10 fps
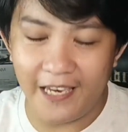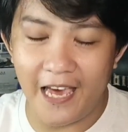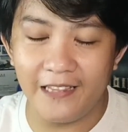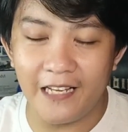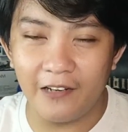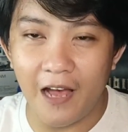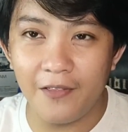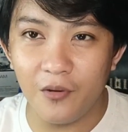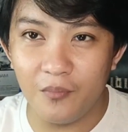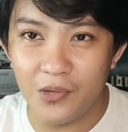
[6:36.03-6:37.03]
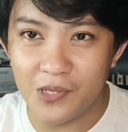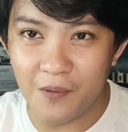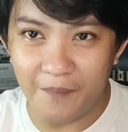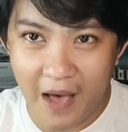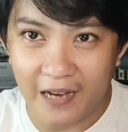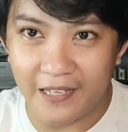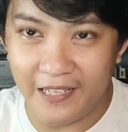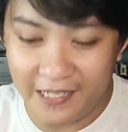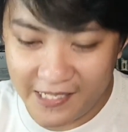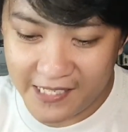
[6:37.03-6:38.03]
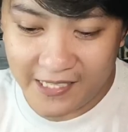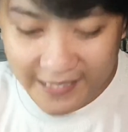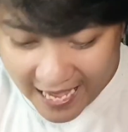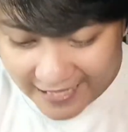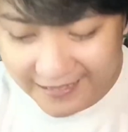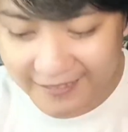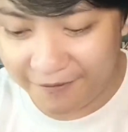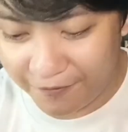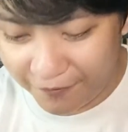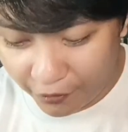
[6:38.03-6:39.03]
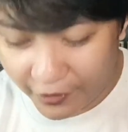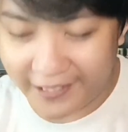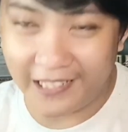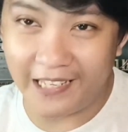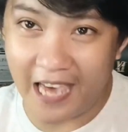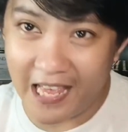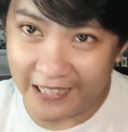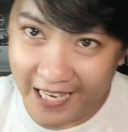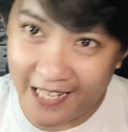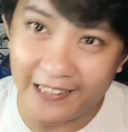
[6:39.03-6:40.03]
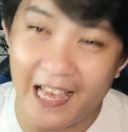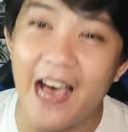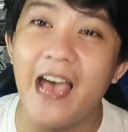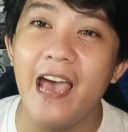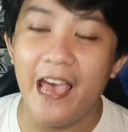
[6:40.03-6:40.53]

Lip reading: And the random booster pack is that for getting the